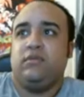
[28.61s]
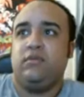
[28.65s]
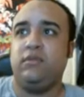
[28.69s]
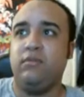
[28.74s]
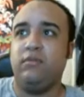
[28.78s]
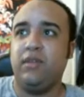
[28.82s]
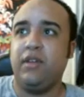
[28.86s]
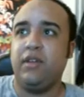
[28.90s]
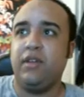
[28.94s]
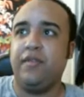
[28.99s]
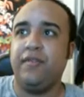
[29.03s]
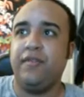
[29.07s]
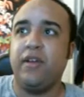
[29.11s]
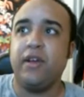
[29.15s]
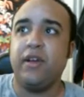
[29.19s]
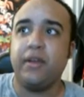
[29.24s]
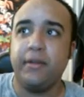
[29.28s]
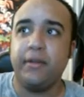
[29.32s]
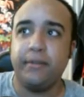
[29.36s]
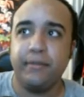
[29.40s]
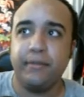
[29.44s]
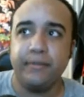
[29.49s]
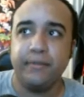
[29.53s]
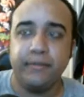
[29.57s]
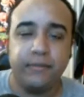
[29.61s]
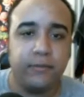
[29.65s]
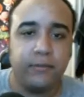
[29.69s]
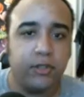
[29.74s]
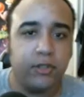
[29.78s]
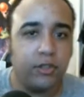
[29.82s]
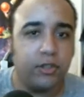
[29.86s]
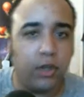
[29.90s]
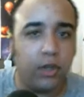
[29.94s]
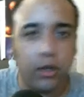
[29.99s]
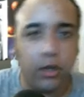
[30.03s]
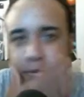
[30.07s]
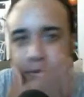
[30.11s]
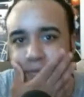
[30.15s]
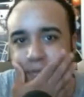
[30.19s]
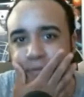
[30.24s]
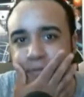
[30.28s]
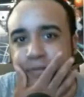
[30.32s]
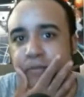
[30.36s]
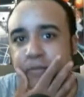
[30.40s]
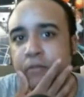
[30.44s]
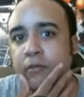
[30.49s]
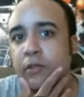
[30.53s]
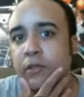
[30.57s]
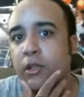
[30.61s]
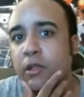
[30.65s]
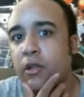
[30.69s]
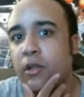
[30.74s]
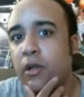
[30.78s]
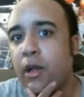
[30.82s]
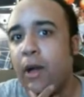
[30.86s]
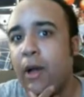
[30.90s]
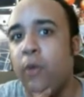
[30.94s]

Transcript: I'm like, fuck it. So I